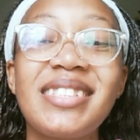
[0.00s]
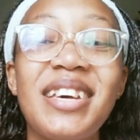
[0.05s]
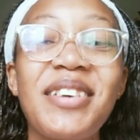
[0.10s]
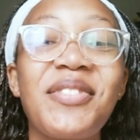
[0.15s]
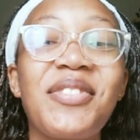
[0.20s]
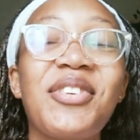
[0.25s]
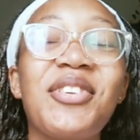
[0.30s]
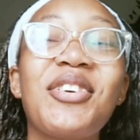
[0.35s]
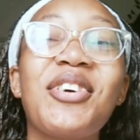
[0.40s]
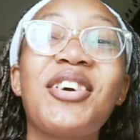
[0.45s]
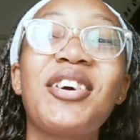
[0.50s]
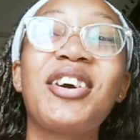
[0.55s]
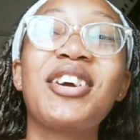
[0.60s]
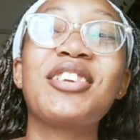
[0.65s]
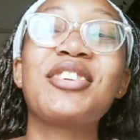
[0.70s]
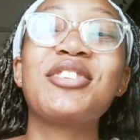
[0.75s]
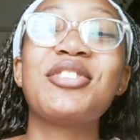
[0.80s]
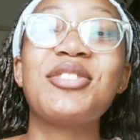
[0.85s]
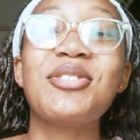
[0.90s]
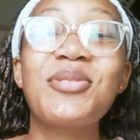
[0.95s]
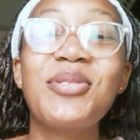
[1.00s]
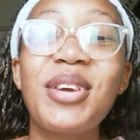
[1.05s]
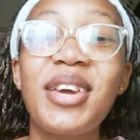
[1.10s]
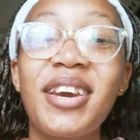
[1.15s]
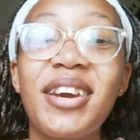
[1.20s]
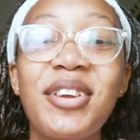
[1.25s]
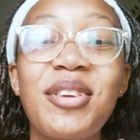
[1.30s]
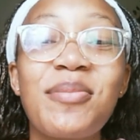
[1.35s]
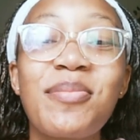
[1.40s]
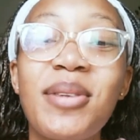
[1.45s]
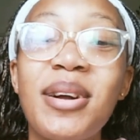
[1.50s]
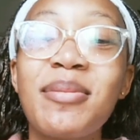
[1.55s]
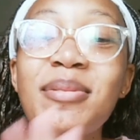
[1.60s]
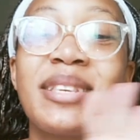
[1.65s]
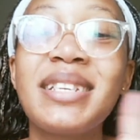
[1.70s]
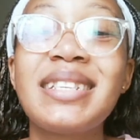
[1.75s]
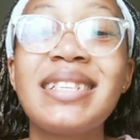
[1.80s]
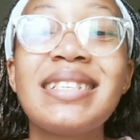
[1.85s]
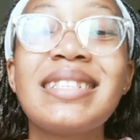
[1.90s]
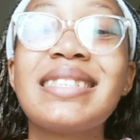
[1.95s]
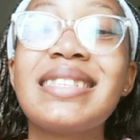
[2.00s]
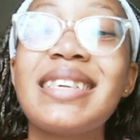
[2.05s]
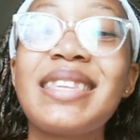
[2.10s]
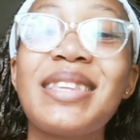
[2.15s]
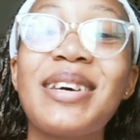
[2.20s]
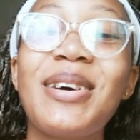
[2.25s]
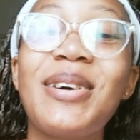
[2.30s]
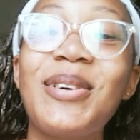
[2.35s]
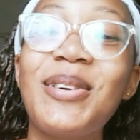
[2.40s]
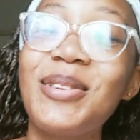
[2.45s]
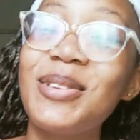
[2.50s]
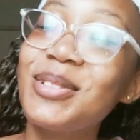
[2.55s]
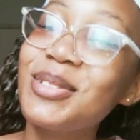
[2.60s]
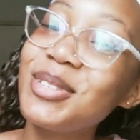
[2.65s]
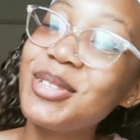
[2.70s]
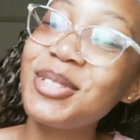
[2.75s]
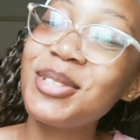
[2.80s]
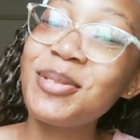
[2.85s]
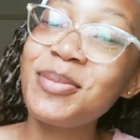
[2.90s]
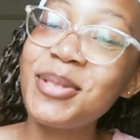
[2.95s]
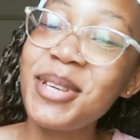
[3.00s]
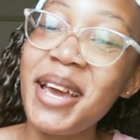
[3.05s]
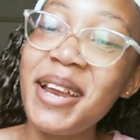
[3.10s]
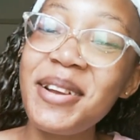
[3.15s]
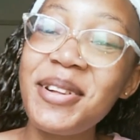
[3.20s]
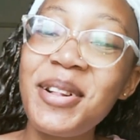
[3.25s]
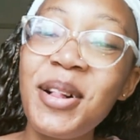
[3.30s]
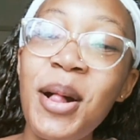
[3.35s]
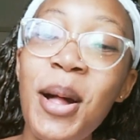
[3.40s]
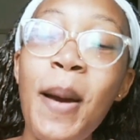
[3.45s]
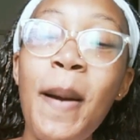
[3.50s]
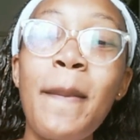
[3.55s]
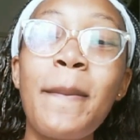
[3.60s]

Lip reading: If you are new here, you probably didn't see the old YouTube channel,